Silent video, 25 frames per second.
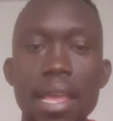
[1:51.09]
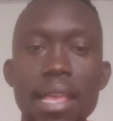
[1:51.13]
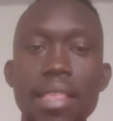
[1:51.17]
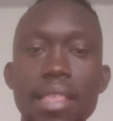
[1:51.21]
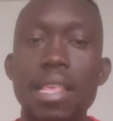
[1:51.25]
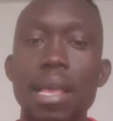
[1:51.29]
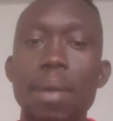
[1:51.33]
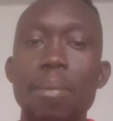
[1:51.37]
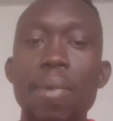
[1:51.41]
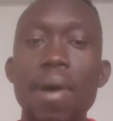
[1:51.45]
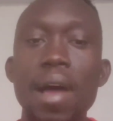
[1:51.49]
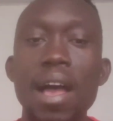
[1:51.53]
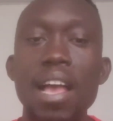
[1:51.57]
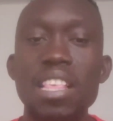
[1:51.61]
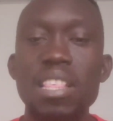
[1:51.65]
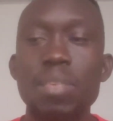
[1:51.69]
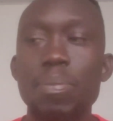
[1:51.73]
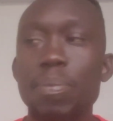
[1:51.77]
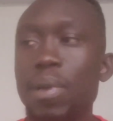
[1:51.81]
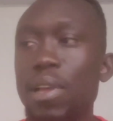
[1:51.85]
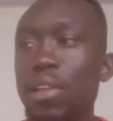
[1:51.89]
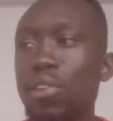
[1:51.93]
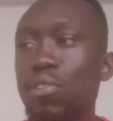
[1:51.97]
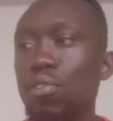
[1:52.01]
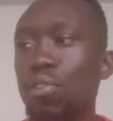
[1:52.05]
some
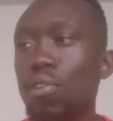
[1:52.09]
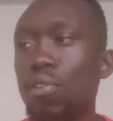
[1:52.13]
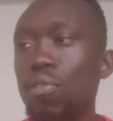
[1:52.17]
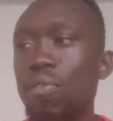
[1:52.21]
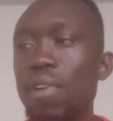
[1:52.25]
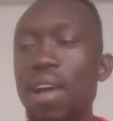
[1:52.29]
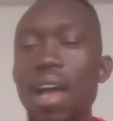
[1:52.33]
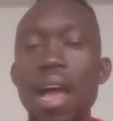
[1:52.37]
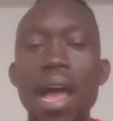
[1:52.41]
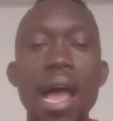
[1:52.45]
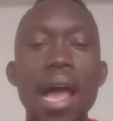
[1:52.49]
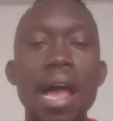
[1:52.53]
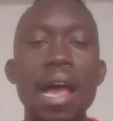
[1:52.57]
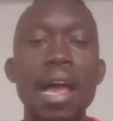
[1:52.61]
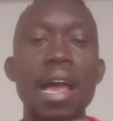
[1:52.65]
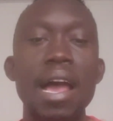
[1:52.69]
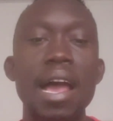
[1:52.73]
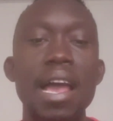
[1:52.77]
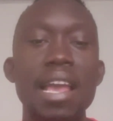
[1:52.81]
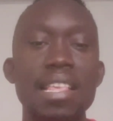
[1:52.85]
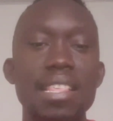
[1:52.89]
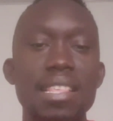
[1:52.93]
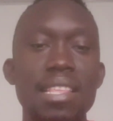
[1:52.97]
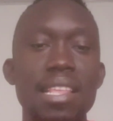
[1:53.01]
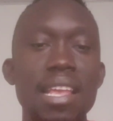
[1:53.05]
aspect of
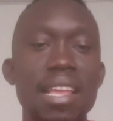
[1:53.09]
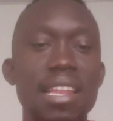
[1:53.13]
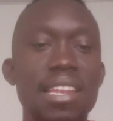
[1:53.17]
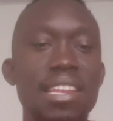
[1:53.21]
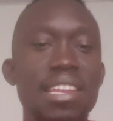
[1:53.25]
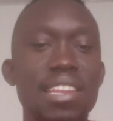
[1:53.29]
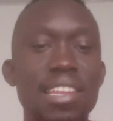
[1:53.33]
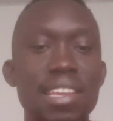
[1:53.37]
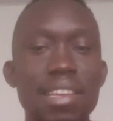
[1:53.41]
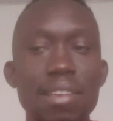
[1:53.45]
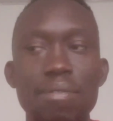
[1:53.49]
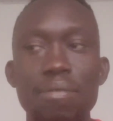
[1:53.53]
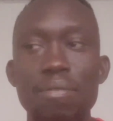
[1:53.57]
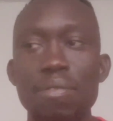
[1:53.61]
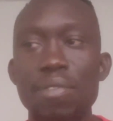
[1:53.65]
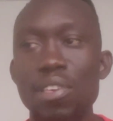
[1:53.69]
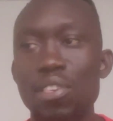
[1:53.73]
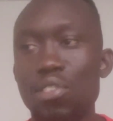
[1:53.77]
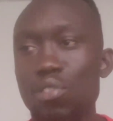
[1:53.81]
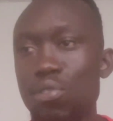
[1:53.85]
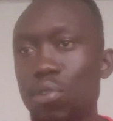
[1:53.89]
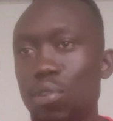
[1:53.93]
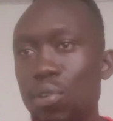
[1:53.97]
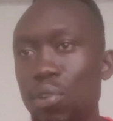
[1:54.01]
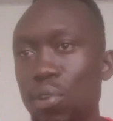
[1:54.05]
aesthetic,
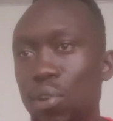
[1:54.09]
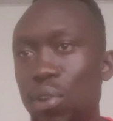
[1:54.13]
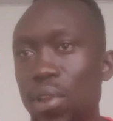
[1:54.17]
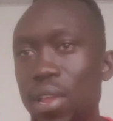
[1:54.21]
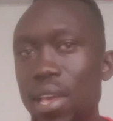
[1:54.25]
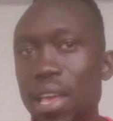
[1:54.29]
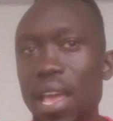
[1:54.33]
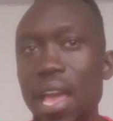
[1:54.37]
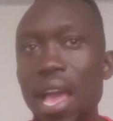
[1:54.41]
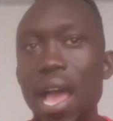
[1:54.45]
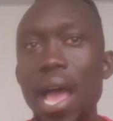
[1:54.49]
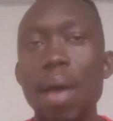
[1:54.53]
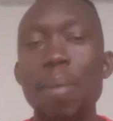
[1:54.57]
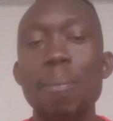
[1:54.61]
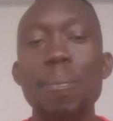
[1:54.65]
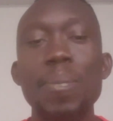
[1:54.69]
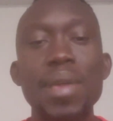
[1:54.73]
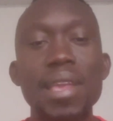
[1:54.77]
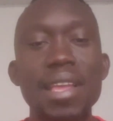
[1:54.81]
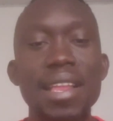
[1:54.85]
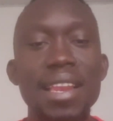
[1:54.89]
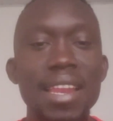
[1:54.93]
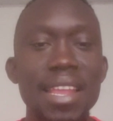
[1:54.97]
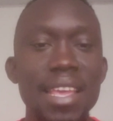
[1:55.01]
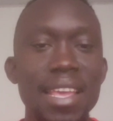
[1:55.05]
visual
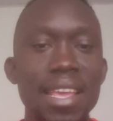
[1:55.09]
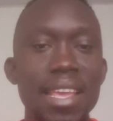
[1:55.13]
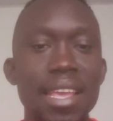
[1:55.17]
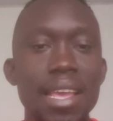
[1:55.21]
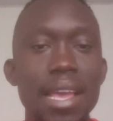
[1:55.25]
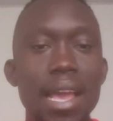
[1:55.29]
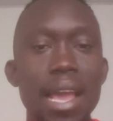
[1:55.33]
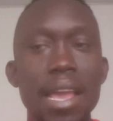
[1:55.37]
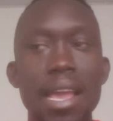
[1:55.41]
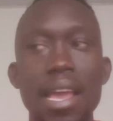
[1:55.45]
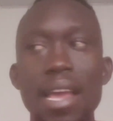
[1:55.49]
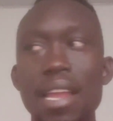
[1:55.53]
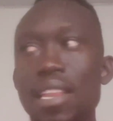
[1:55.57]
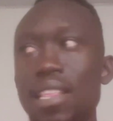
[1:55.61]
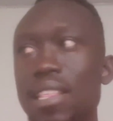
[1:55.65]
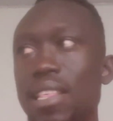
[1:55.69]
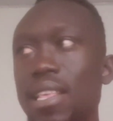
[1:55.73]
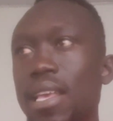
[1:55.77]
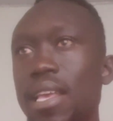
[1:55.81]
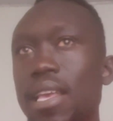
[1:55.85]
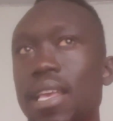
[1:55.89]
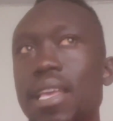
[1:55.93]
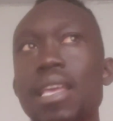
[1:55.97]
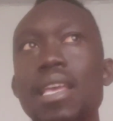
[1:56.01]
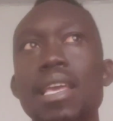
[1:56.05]
appealing, I can
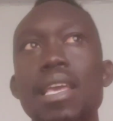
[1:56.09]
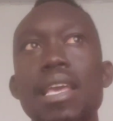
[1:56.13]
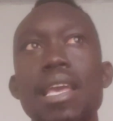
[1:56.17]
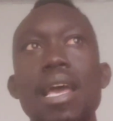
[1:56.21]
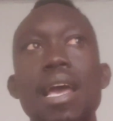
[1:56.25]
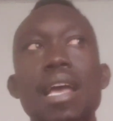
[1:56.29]
say,